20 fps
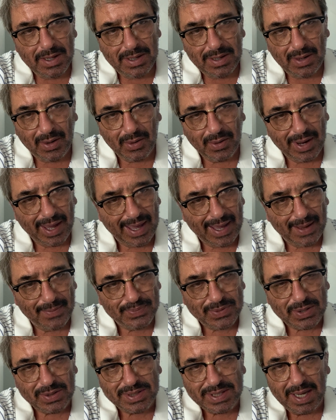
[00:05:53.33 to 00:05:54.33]
or have
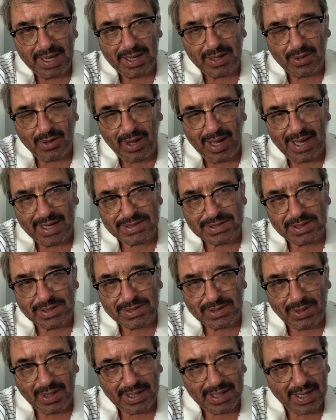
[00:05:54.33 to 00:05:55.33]
to take classes.
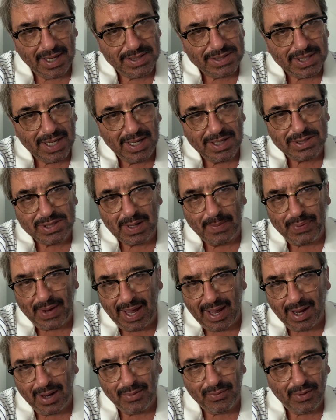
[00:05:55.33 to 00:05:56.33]
Like I said,
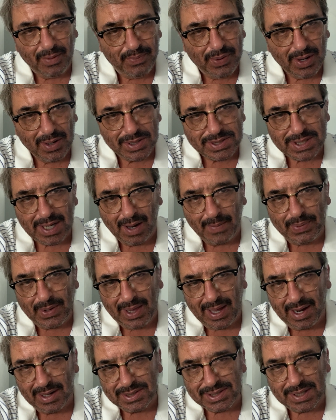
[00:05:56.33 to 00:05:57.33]
Chapala, Ribera del
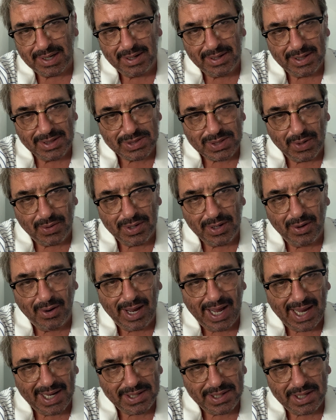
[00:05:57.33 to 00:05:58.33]
Pilar, San Antonio,
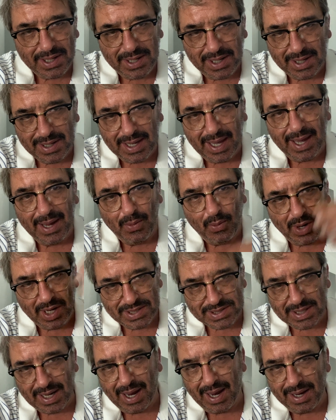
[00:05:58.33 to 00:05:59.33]
Ajijic, and
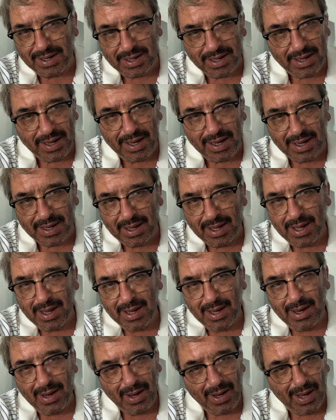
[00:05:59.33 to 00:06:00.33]
West Ajijic.
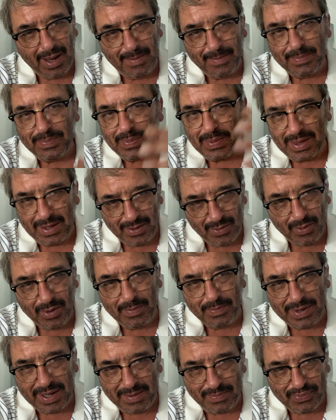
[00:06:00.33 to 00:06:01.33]
It will
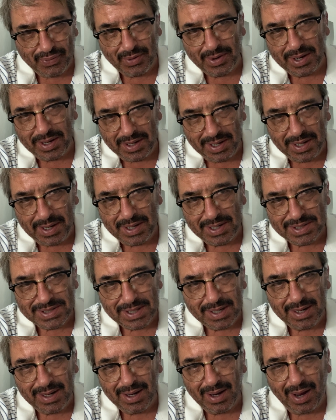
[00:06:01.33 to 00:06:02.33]
be pretty
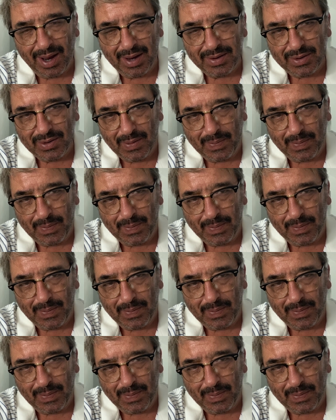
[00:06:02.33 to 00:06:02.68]
easy. You'll